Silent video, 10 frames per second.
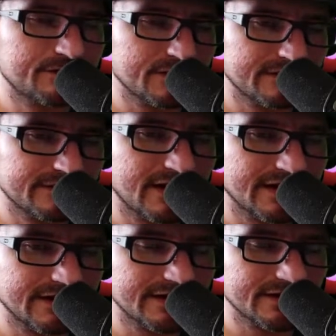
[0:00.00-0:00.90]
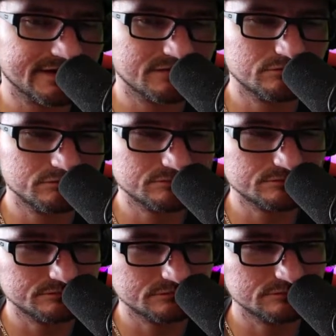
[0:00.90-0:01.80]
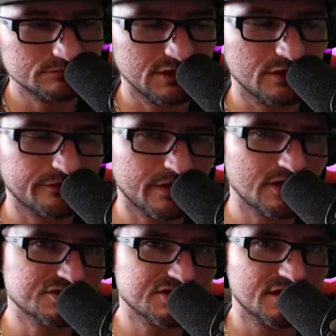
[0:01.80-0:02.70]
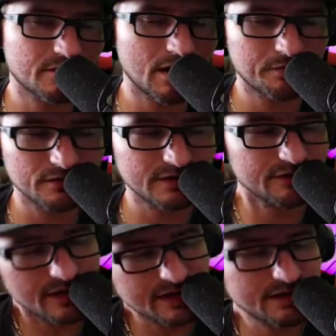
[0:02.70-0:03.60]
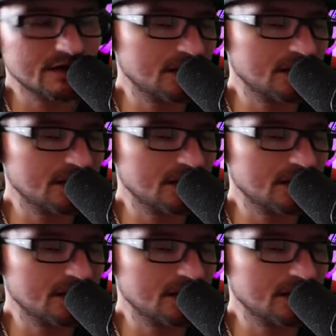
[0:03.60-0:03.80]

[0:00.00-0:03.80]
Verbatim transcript: me steady and, you know, functioning properly, then